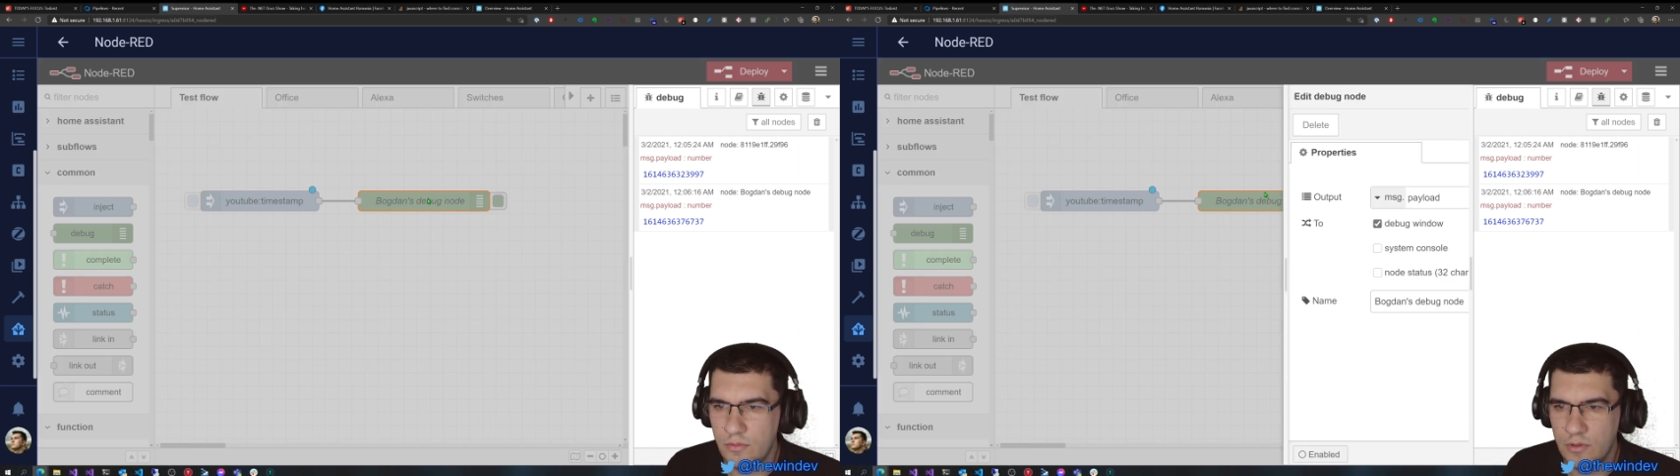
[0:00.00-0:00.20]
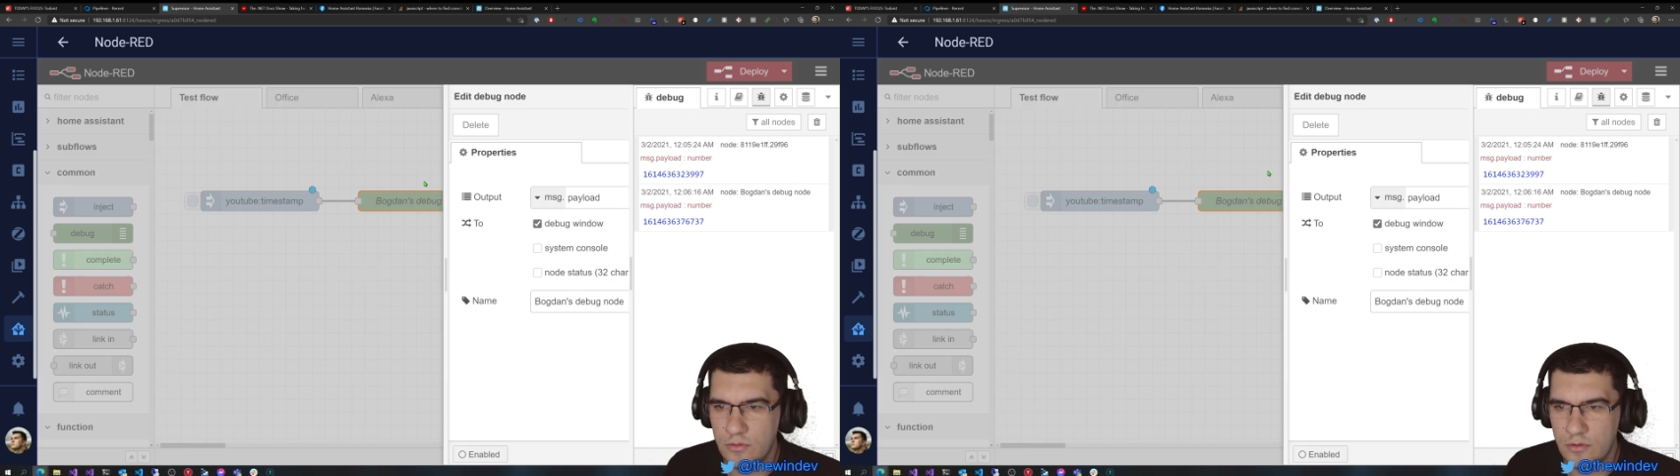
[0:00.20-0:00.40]

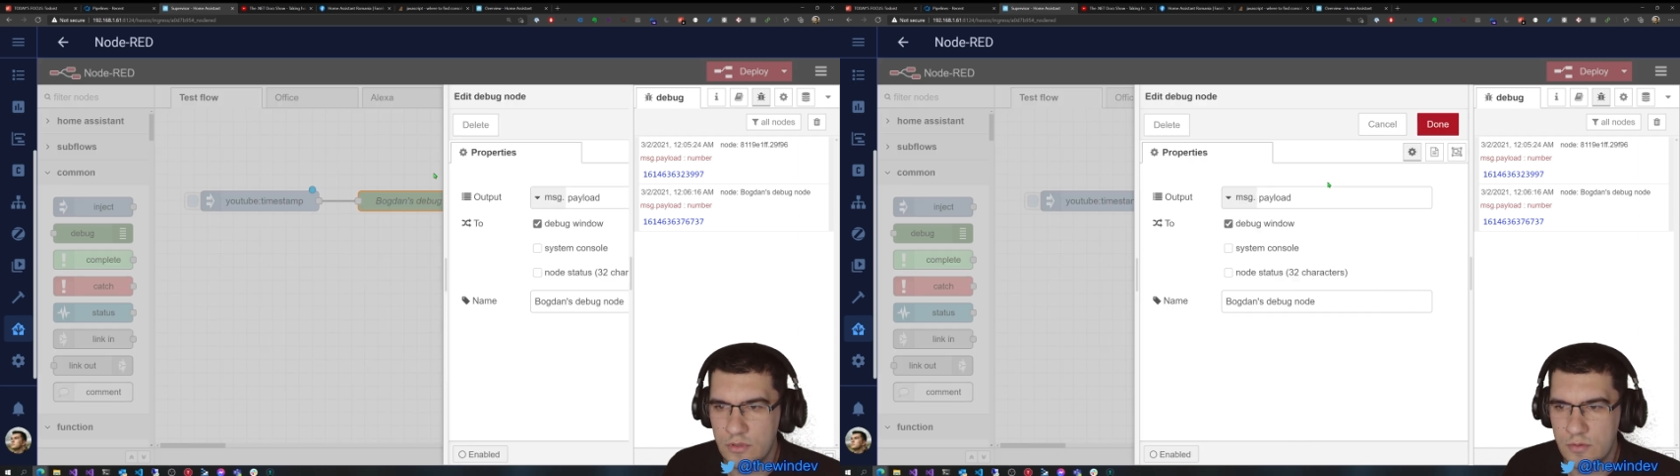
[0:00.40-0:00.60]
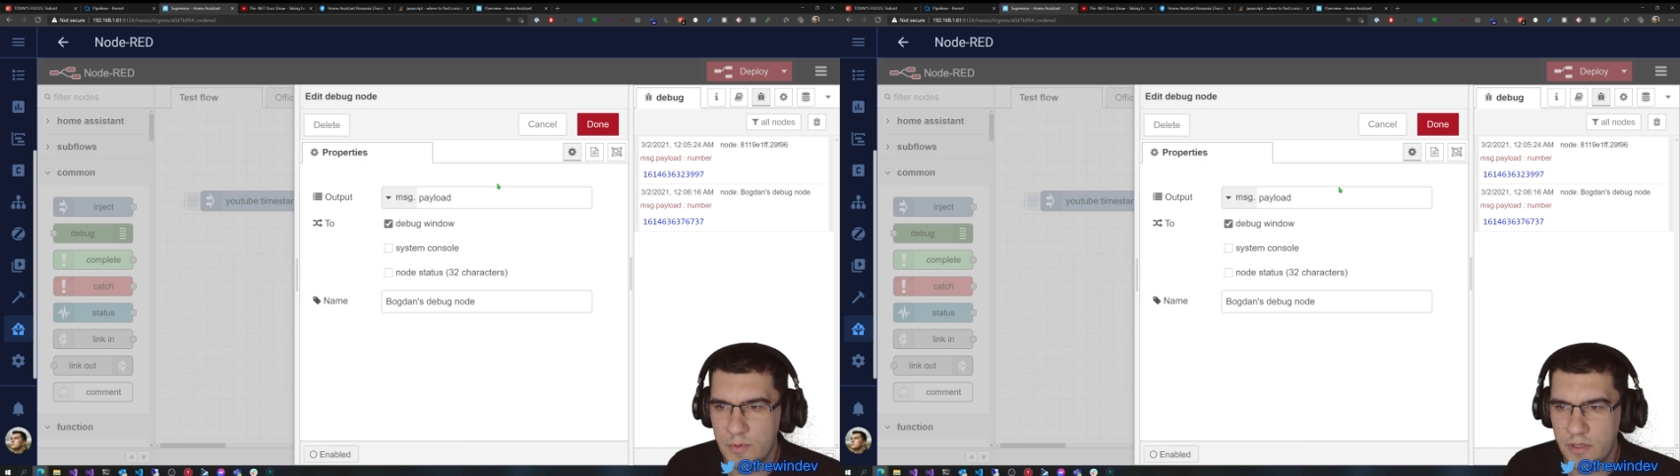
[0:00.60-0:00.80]
want to
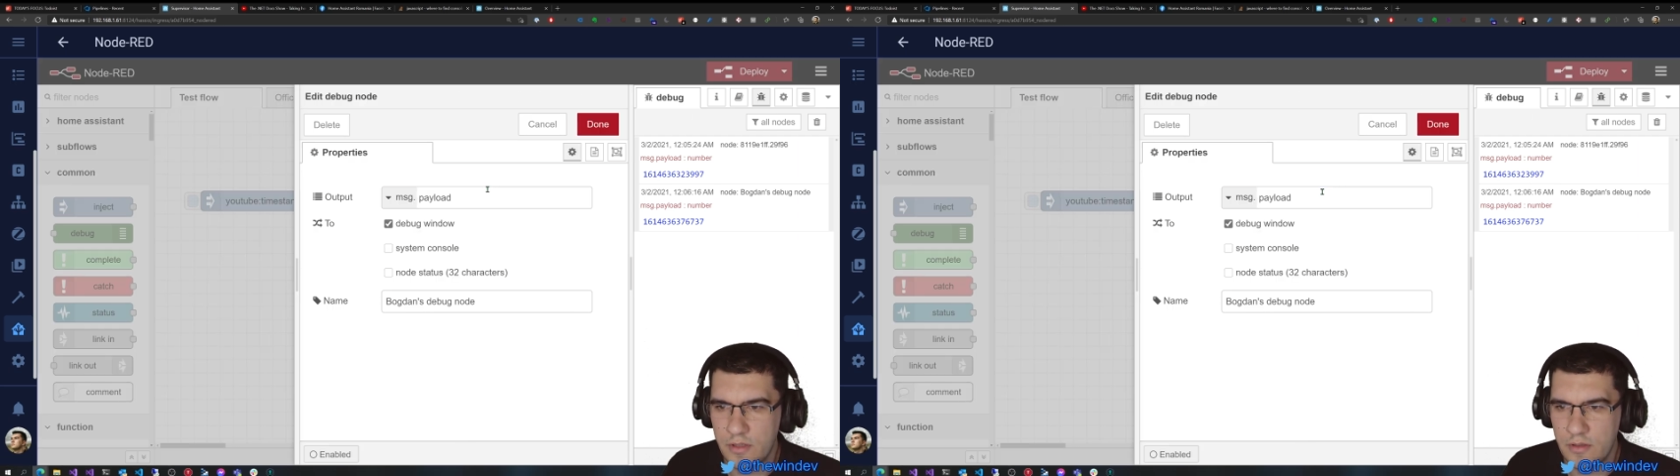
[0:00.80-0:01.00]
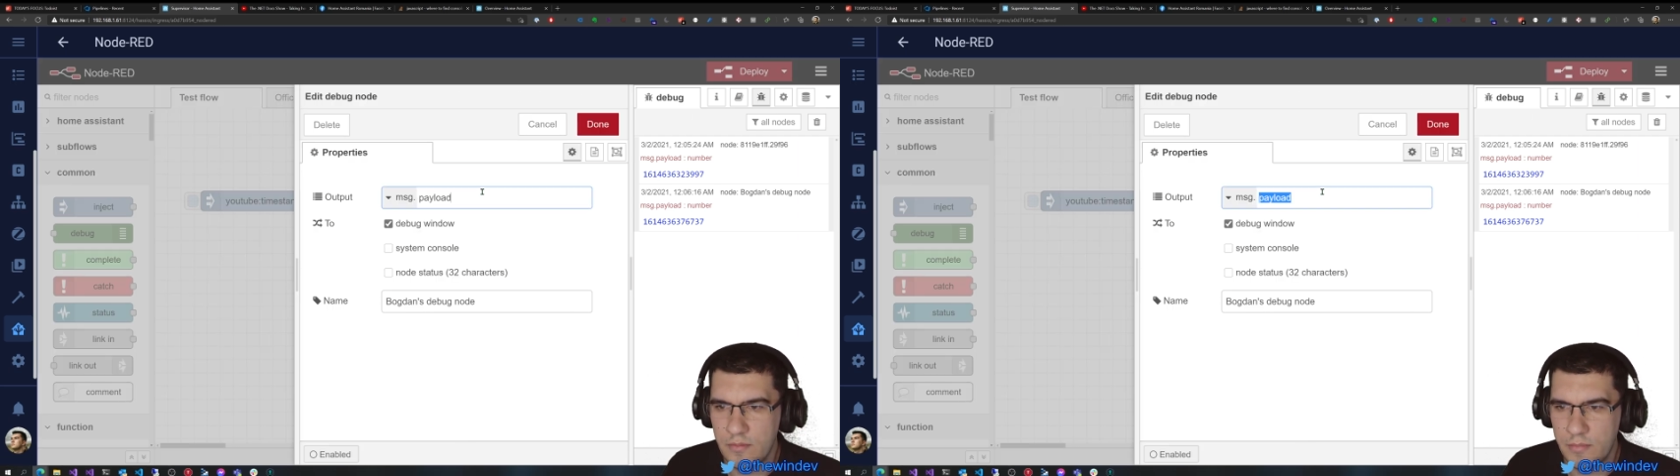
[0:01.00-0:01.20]

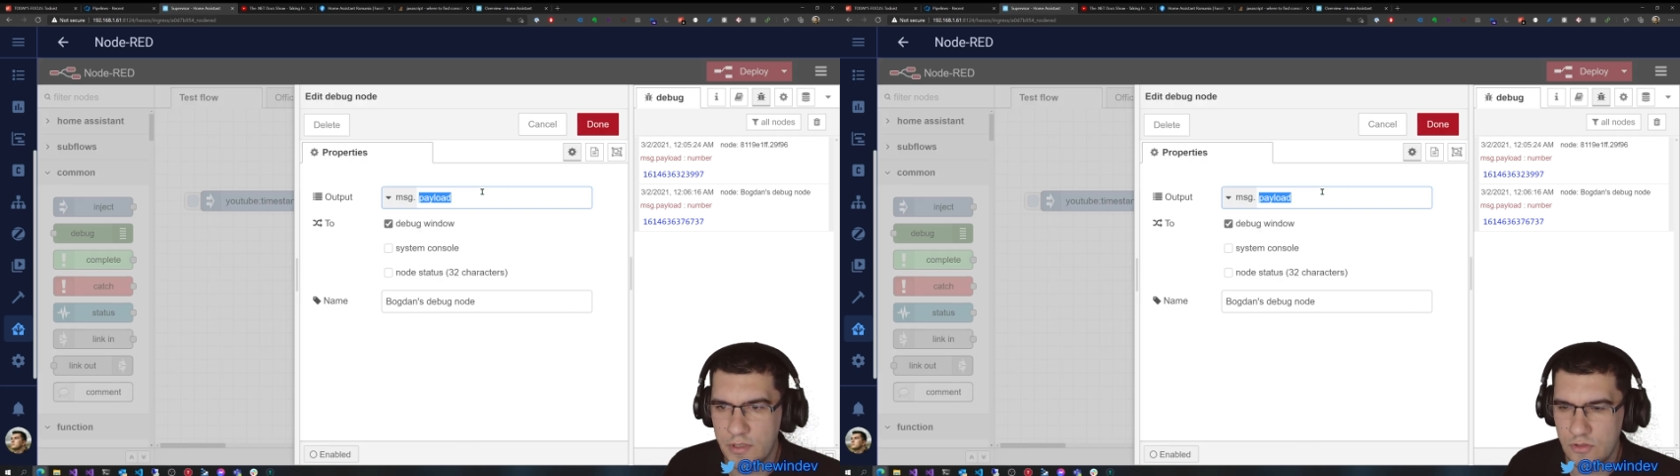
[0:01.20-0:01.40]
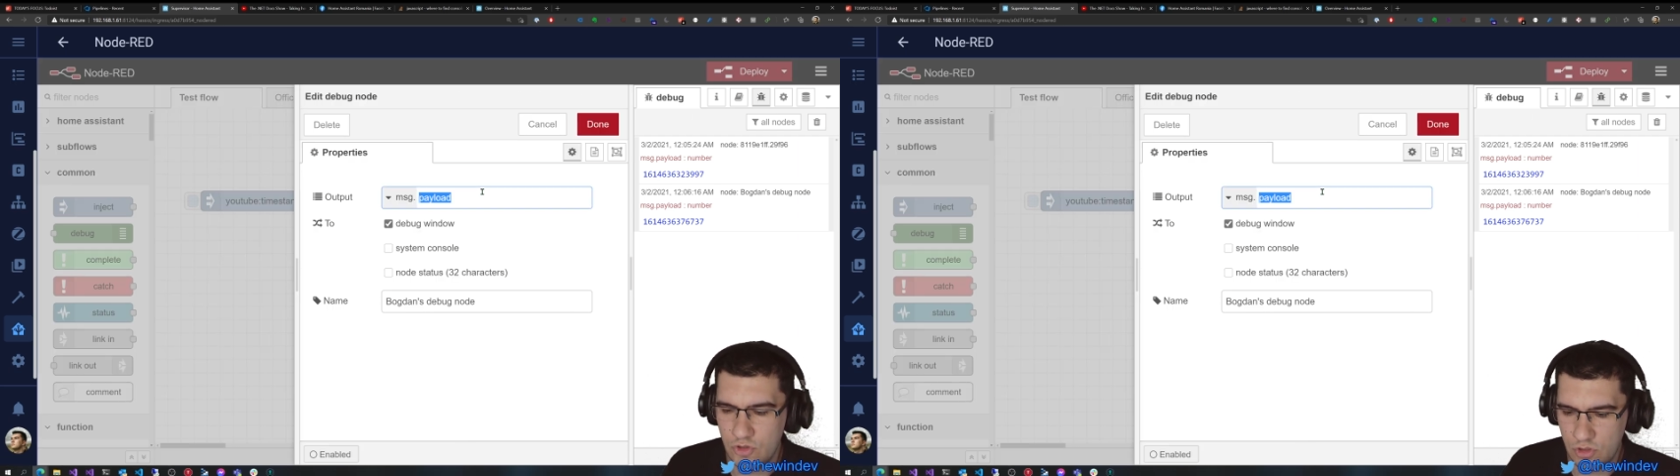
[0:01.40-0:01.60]
display
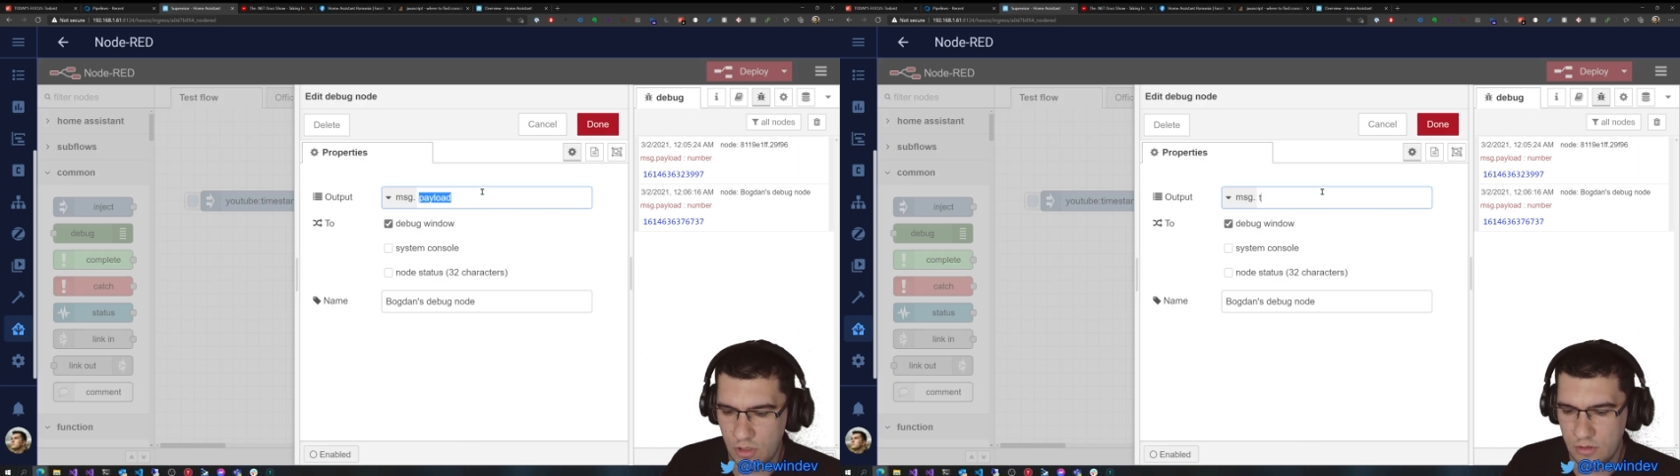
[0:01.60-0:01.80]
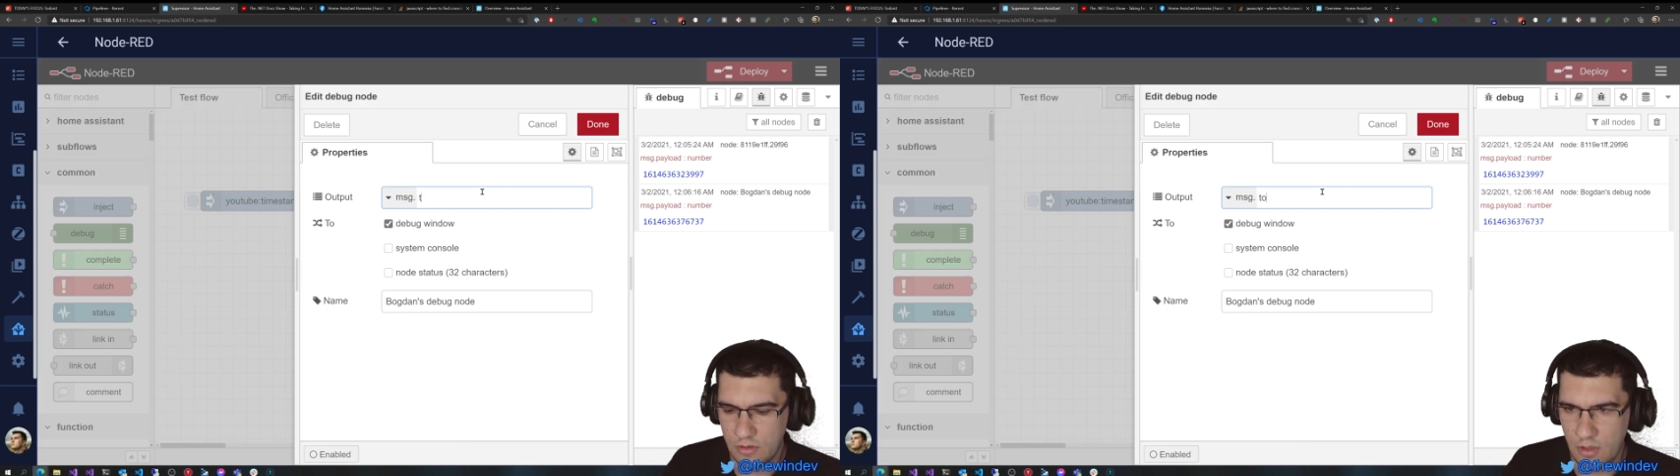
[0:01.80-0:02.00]

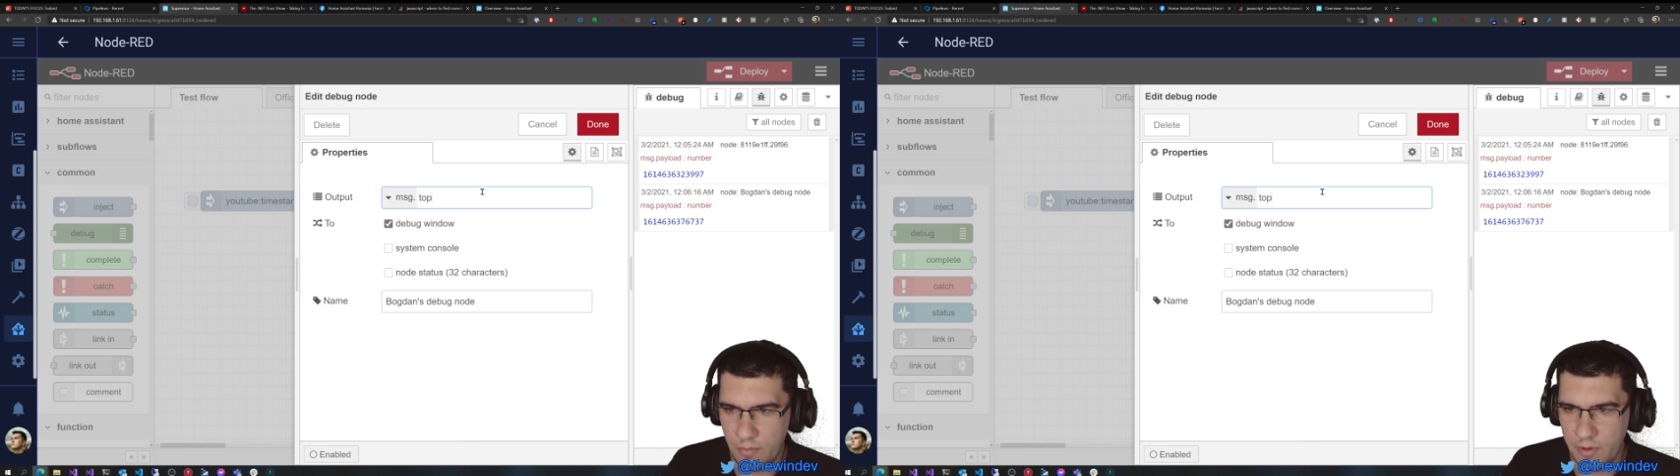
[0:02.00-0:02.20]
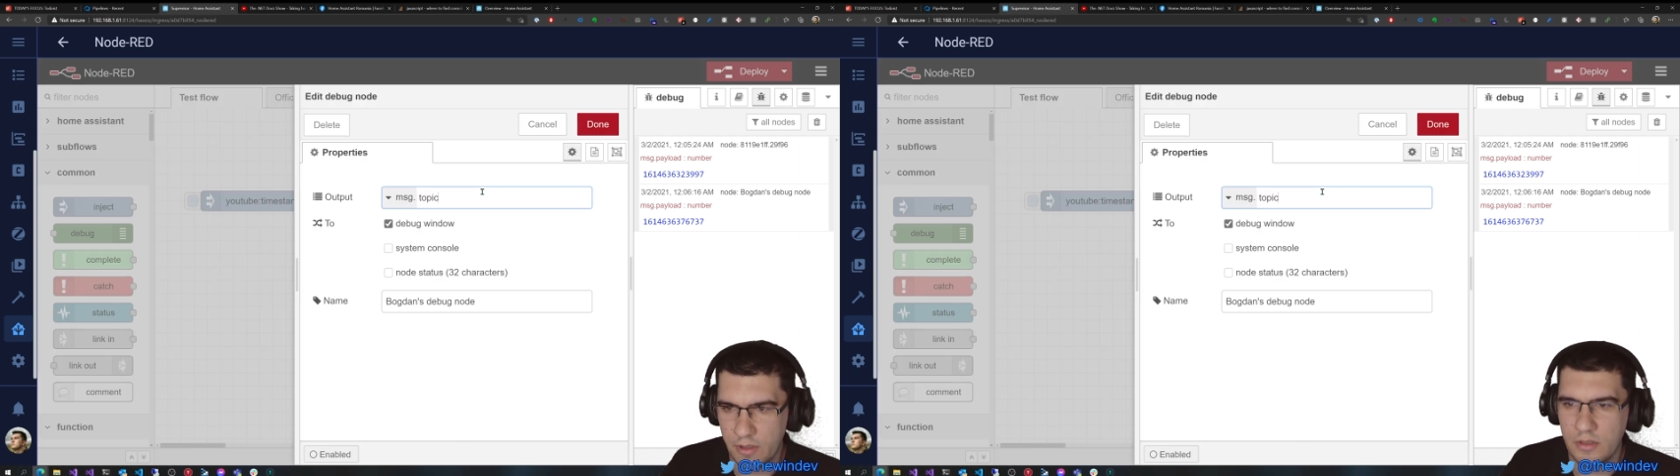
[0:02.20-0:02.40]

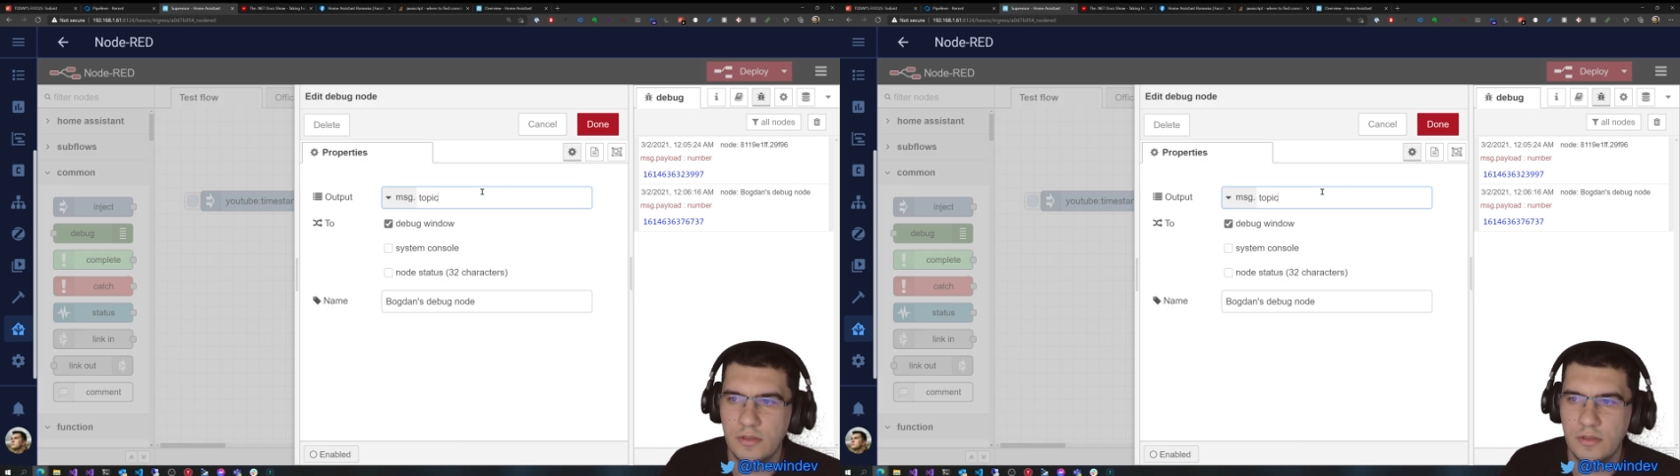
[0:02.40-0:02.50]
message.topic.